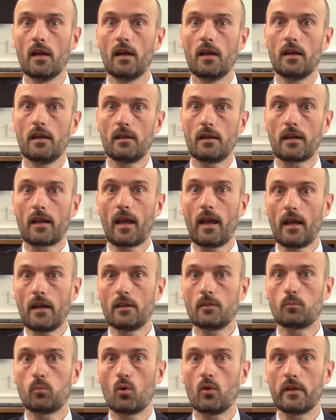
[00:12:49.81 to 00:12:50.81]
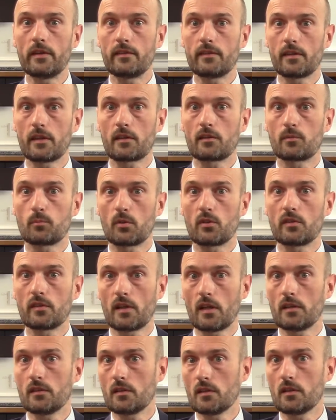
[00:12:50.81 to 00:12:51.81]
hitting
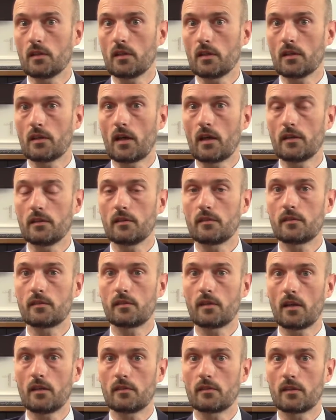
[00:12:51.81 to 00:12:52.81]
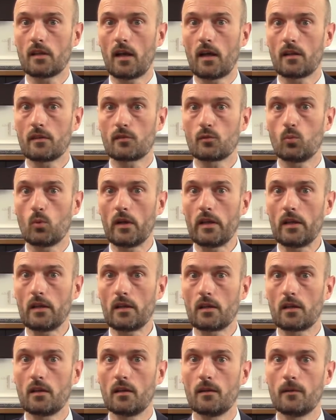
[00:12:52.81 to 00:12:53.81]
8.6% in the United States last
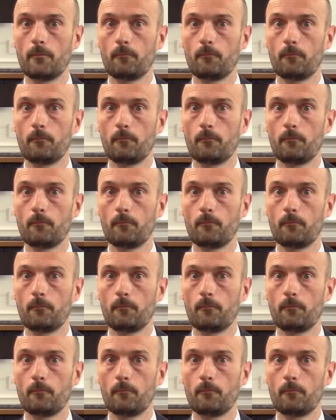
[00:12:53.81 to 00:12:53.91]
week.